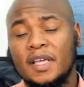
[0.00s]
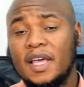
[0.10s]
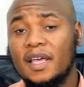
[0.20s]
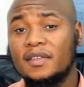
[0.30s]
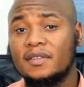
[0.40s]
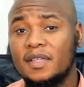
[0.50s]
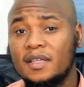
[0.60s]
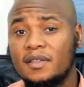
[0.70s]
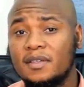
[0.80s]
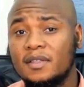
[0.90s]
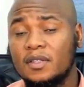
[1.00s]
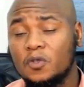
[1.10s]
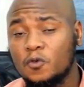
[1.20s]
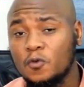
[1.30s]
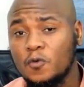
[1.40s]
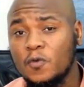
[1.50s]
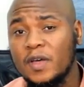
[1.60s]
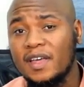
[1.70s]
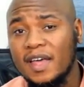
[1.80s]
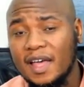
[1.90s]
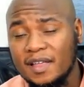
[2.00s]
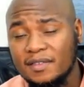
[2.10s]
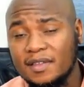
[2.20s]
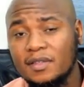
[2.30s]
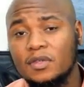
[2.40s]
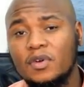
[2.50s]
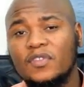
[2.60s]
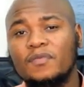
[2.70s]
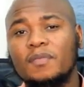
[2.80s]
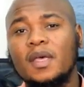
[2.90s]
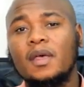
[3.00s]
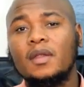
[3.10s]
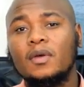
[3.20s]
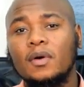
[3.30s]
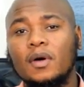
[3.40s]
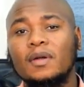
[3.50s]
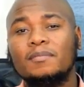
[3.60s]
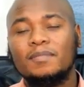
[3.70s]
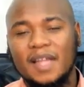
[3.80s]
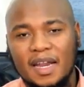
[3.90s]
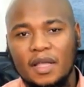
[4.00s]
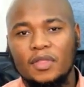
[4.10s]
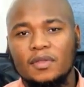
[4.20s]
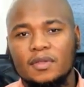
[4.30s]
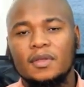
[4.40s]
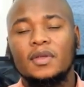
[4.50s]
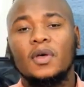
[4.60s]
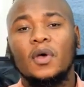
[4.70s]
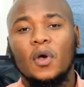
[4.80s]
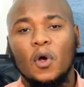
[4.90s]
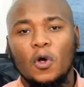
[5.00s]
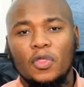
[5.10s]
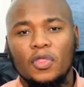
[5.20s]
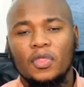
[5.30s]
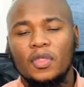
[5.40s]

Is this the true essence of being on planet Earth?